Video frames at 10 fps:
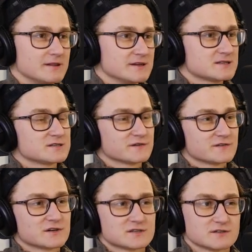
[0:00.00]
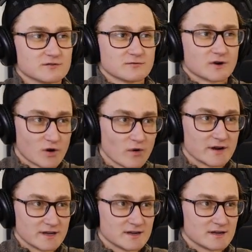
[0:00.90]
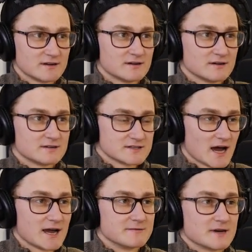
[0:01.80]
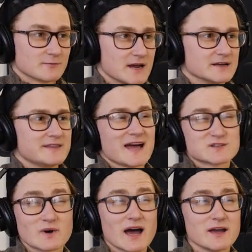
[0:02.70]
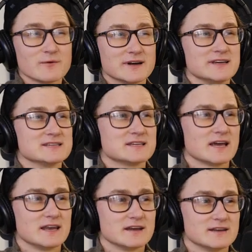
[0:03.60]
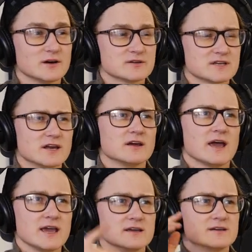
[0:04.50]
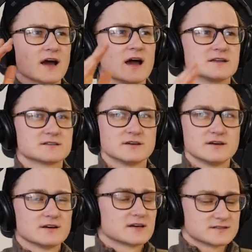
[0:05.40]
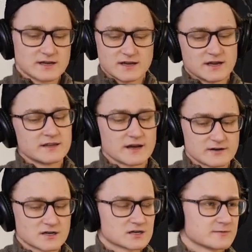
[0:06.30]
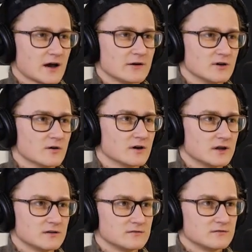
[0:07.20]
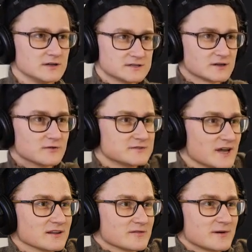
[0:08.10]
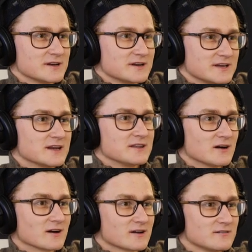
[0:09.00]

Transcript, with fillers: This is the first recorded time that it rained. That's why when he said Noah said, "Hey guys," because in there it talks about how Noah needs to go tell everybody to get in the ark.